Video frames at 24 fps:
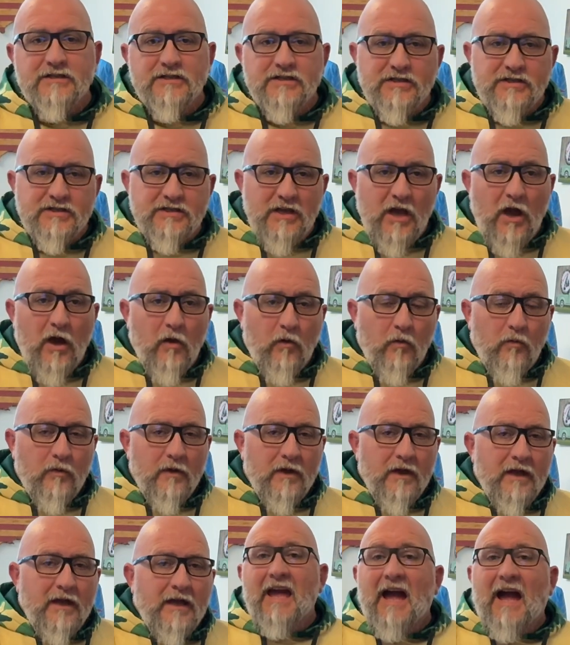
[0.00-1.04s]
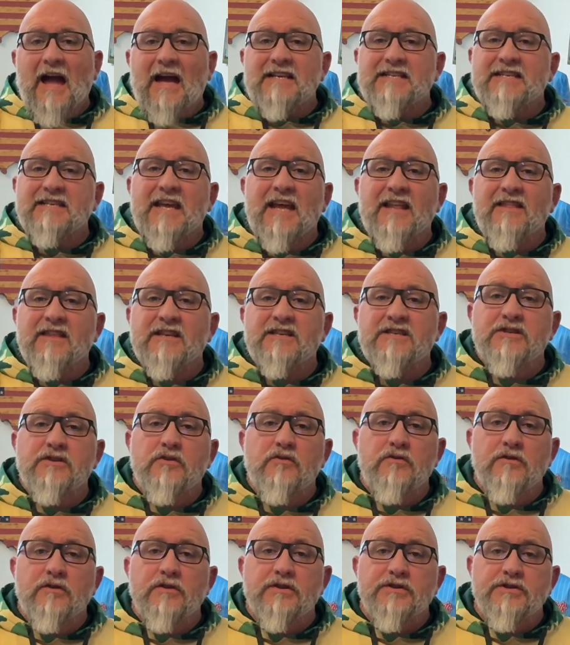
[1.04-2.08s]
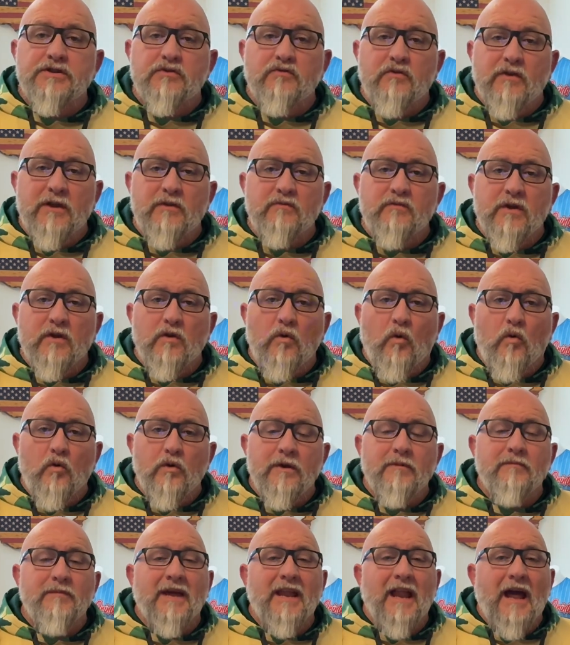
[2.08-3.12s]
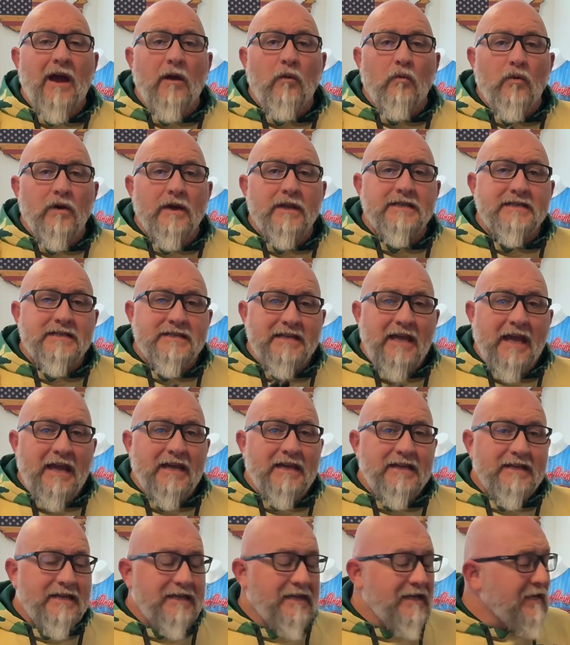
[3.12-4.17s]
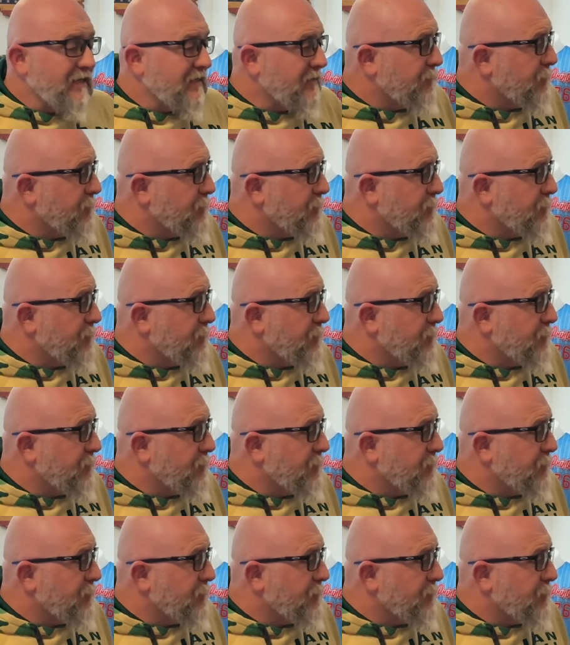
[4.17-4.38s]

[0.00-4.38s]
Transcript: So I said this during the screen recording, but I want to say it again.